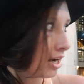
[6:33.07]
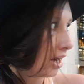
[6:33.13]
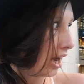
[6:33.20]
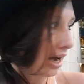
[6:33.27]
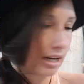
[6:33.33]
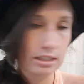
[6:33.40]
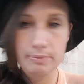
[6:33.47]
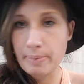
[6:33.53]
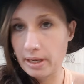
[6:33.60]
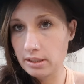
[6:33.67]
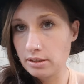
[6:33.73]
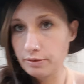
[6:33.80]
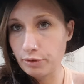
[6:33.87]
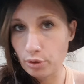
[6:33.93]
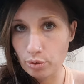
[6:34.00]

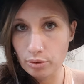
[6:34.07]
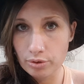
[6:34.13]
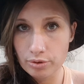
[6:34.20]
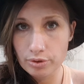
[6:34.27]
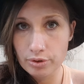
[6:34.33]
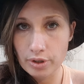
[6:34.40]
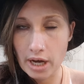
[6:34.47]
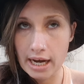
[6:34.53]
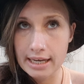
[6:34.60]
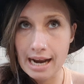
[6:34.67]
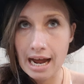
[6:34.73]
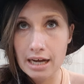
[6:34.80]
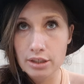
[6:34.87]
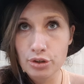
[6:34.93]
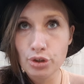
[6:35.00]
aspects of you. And
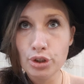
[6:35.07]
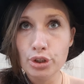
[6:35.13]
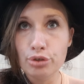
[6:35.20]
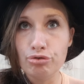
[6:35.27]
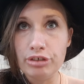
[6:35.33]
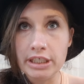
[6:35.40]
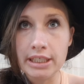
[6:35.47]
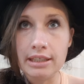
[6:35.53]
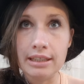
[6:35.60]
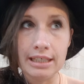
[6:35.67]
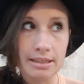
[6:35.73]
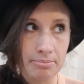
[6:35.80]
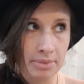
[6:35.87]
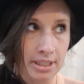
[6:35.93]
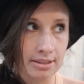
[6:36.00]
as you
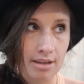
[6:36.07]
reclaim these